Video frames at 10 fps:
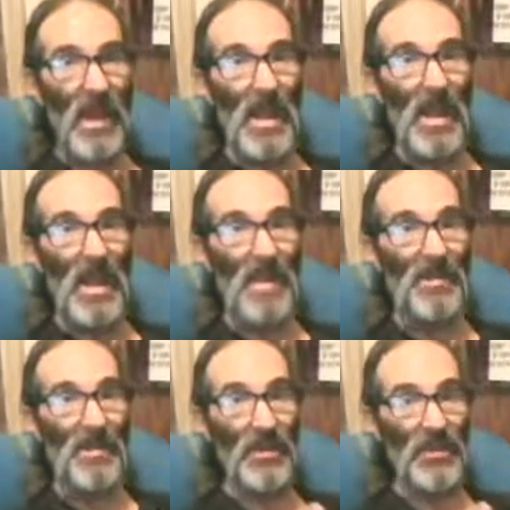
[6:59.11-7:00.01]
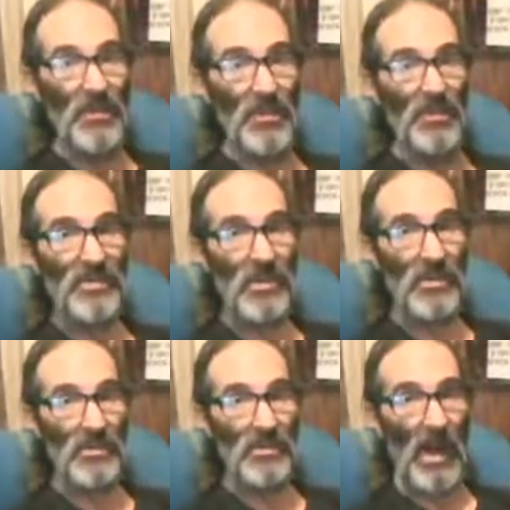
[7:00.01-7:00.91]
and they're
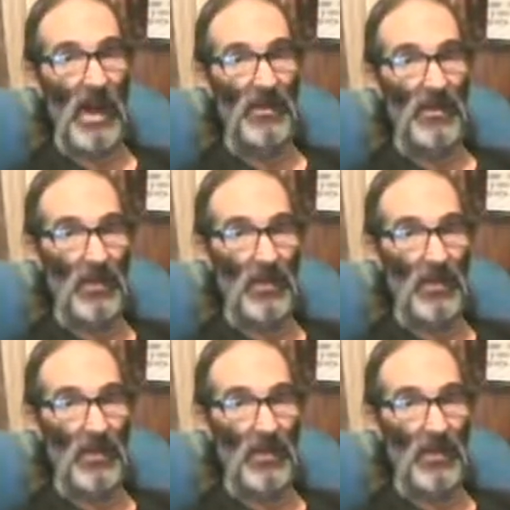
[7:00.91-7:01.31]
losing ground